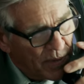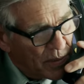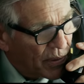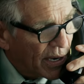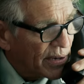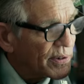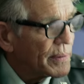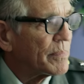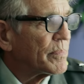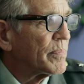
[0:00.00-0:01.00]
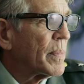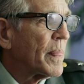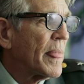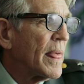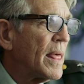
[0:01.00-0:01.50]
that in mind, she
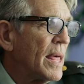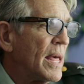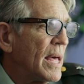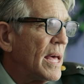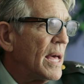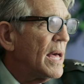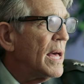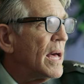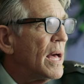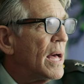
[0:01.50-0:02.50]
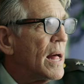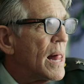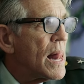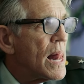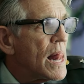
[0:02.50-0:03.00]
calls in the big
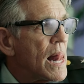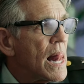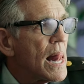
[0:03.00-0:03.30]
guns.